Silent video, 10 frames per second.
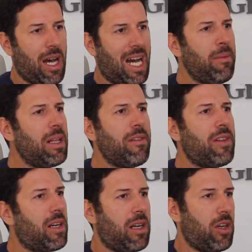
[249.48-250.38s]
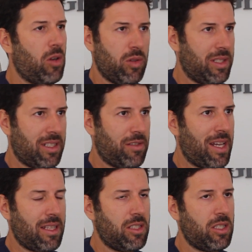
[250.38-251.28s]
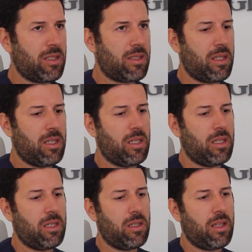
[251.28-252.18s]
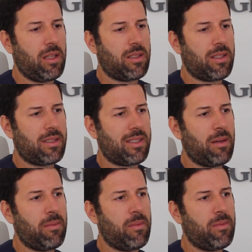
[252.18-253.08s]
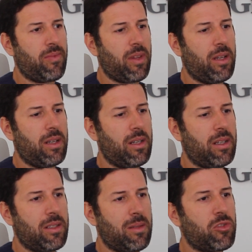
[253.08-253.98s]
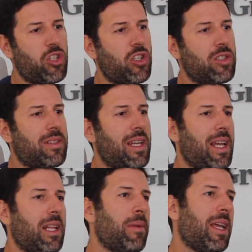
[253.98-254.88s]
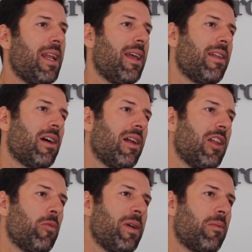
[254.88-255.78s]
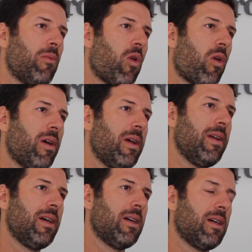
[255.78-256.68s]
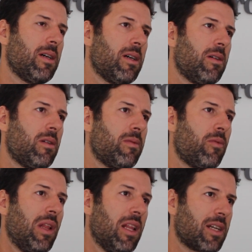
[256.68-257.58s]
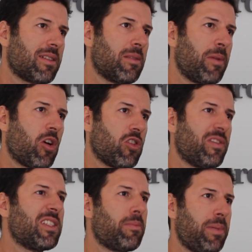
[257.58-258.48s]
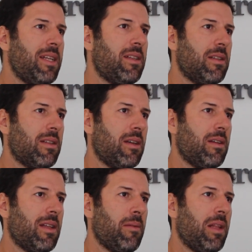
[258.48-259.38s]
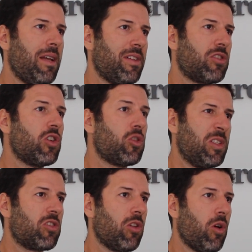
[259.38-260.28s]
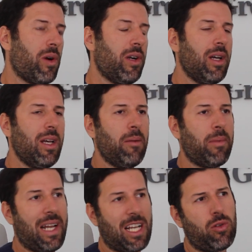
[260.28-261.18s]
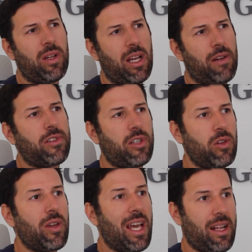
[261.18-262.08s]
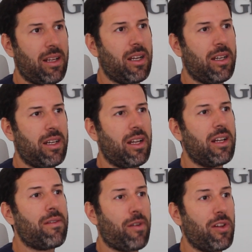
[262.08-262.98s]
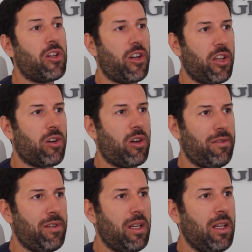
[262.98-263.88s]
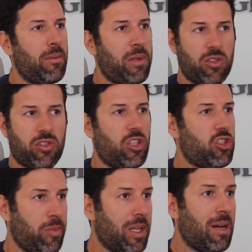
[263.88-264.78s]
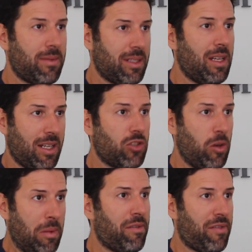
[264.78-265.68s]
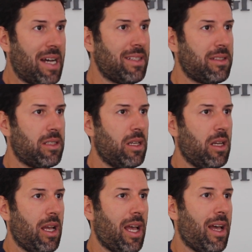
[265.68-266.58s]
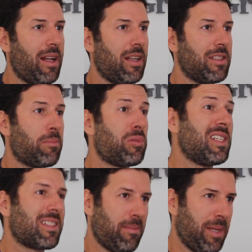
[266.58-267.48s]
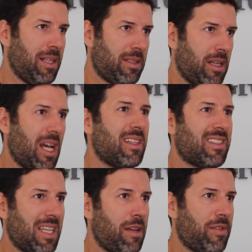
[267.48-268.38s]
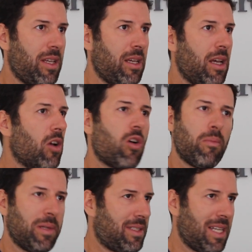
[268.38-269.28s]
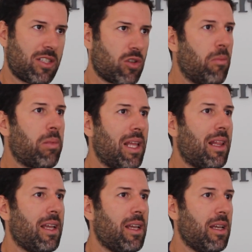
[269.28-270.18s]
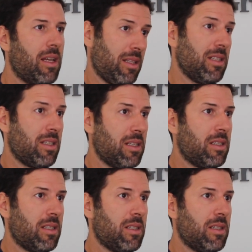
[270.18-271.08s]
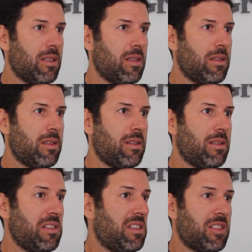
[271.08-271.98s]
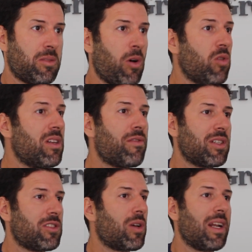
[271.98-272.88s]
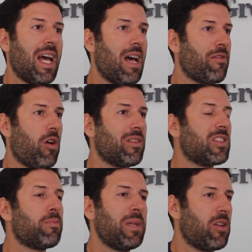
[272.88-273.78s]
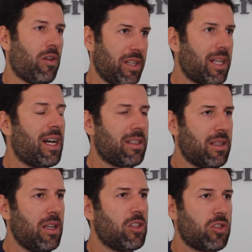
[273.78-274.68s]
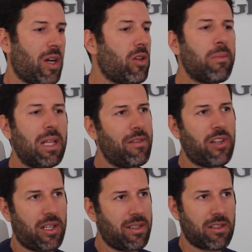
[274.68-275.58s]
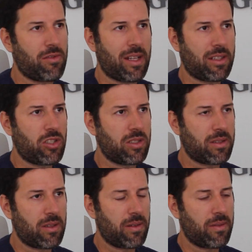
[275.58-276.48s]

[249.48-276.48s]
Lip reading: I believe there are no disadvantages. Some surgeons, in the beginning, they are a little bit more reluctant because of the speed. They believe it's going to be slower, but actually after you get enough of a learning curve, piezo surgery becomes extremely fast, and the predictability and the safety compensates completely the small difference you can have on the speed of the cut. So I don't believe there are disadvantages.